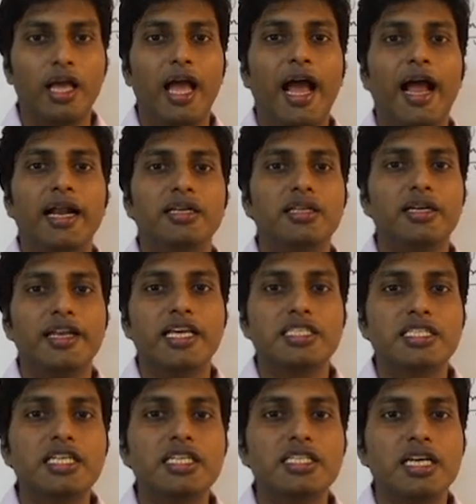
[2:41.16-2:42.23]
and the
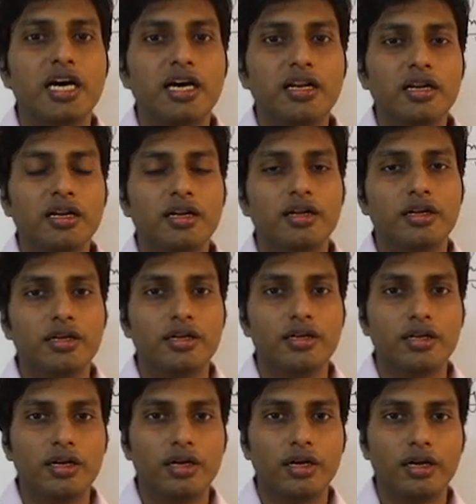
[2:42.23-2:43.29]
testes are
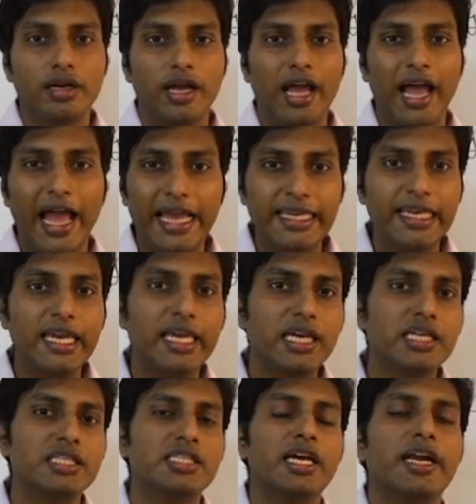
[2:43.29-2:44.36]
hanging
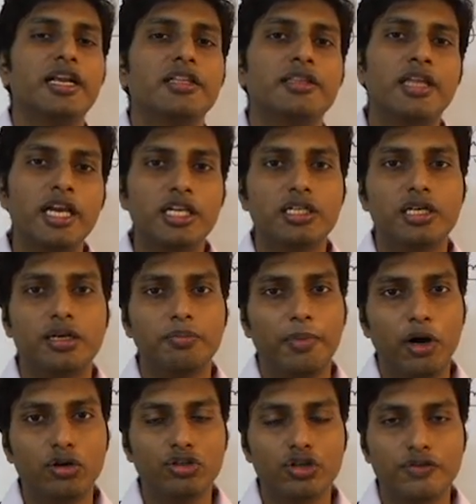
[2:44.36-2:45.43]
inside a thick
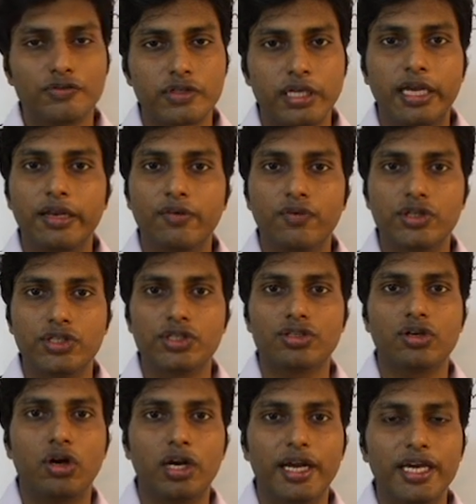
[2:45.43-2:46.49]
pouch of skin which is
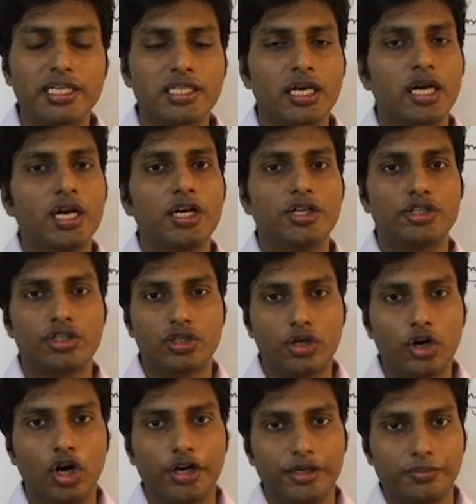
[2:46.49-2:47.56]
called as
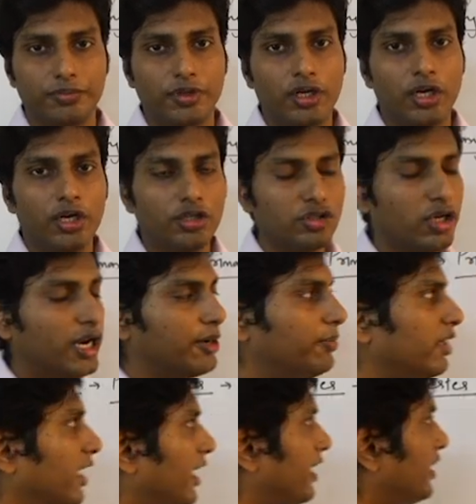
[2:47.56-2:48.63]
scrotum. So let me
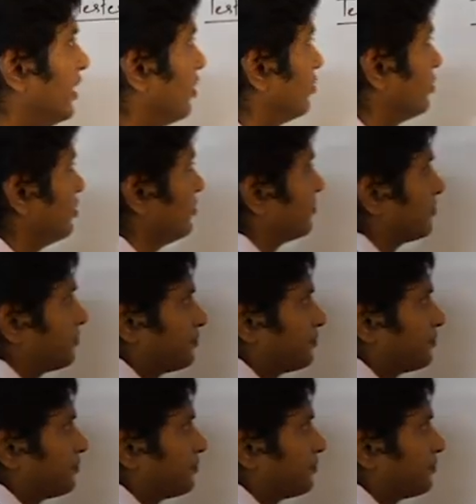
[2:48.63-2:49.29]
write down